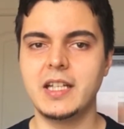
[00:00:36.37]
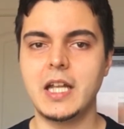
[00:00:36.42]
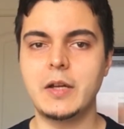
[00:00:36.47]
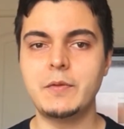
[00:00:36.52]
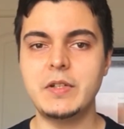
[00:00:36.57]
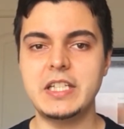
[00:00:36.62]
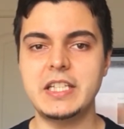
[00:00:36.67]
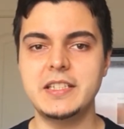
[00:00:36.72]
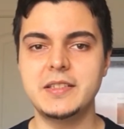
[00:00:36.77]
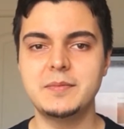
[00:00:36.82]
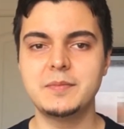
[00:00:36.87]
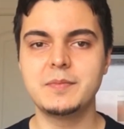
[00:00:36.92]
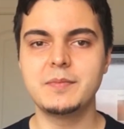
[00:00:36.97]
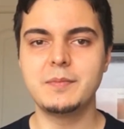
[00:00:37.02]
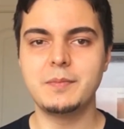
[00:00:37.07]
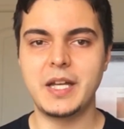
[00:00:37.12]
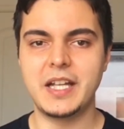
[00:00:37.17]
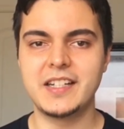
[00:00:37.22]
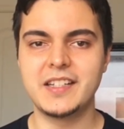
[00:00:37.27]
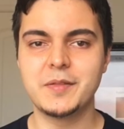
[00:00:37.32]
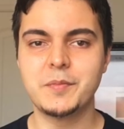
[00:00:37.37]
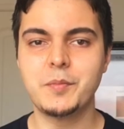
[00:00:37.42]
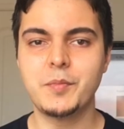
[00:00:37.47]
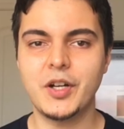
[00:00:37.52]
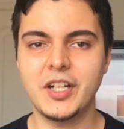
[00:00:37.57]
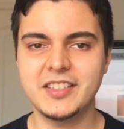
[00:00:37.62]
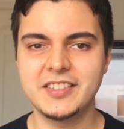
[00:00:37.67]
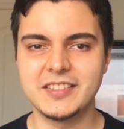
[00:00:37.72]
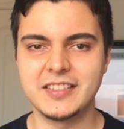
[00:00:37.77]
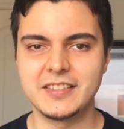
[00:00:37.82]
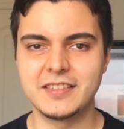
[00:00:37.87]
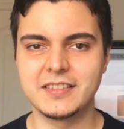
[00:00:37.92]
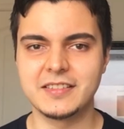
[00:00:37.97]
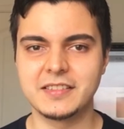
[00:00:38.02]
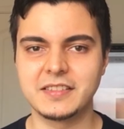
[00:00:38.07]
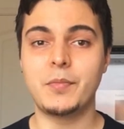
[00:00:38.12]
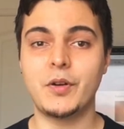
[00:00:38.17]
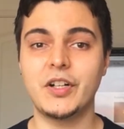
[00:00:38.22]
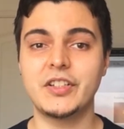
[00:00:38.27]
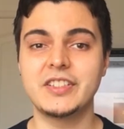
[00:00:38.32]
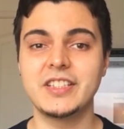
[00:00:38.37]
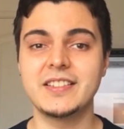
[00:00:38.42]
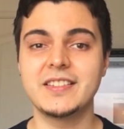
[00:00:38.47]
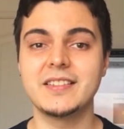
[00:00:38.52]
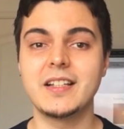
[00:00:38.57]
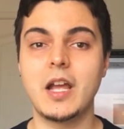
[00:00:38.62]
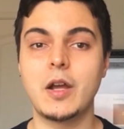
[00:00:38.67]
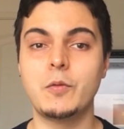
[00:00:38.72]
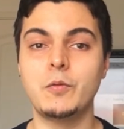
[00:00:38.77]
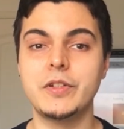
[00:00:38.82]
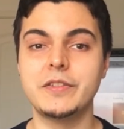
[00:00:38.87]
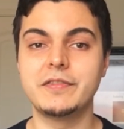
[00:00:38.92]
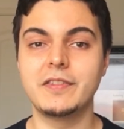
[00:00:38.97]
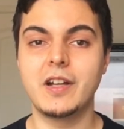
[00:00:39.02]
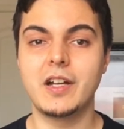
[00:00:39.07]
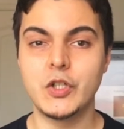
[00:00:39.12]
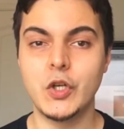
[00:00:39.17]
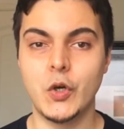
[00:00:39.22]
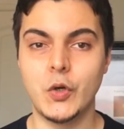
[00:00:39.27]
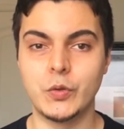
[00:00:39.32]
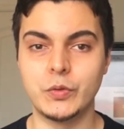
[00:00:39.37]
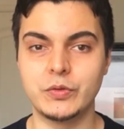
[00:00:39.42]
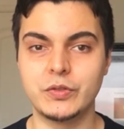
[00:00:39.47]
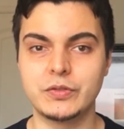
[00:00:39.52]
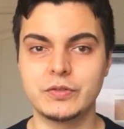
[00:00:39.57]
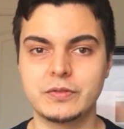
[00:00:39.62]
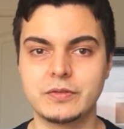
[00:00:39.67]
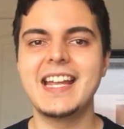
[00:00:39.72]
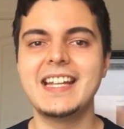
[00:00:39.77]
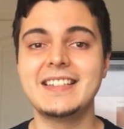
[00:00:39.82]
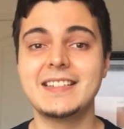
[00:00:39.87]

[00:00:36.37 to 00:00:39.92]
and we need better practice. Practice with goals.